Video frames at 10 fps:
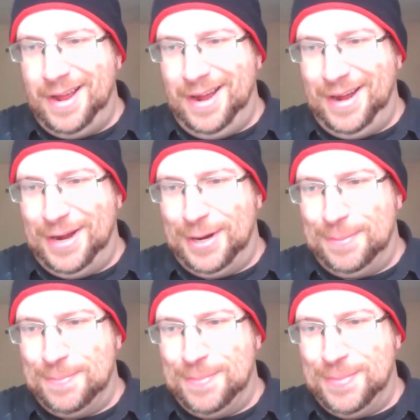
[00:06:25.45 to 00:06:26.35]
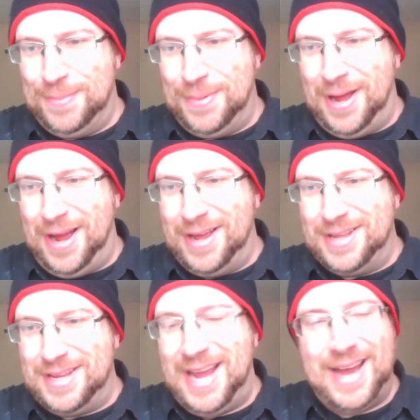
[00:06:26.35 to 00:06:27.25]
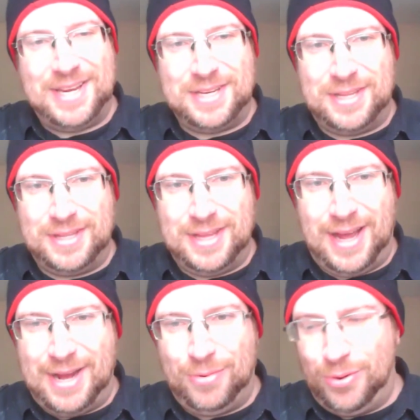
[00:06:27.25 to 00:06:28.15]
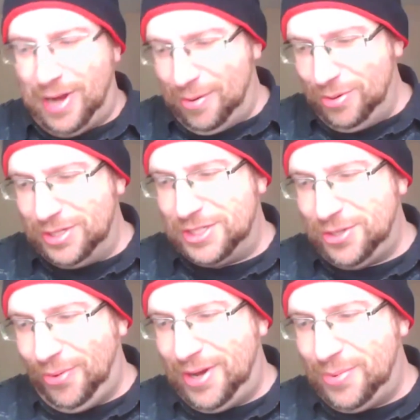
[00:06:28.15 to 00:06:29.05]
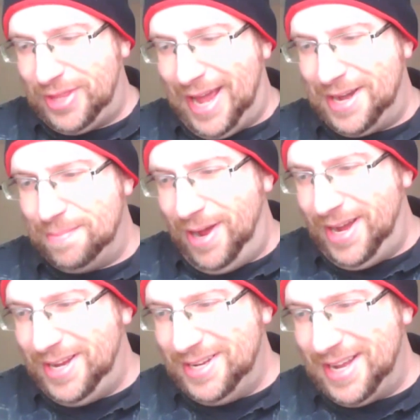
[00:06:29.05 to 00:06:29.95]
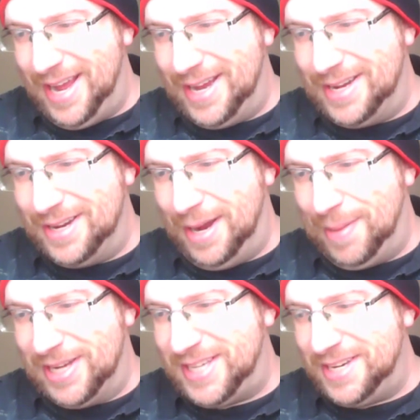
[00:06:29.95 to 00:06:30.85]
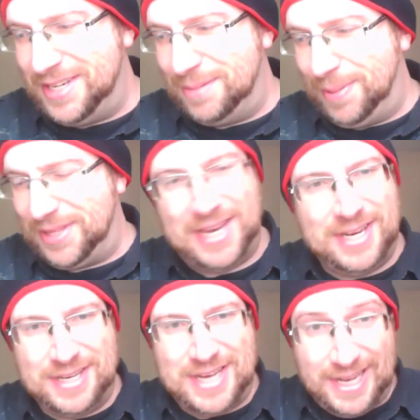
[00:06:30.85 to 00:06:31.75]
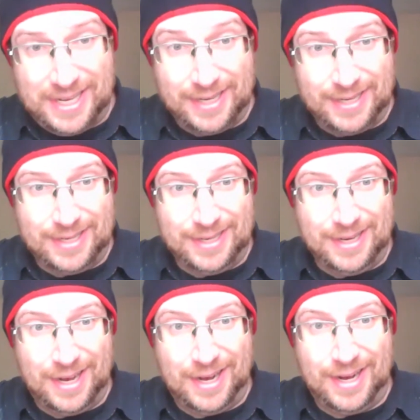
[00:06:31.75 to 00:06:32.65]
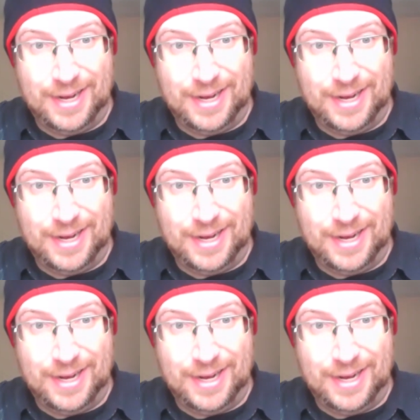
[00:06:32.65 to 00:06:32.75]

um, yeah, the, the, I wrote I wrote the story with that in mind, and um, I sent it, but they didn't take it. Mm-hmm.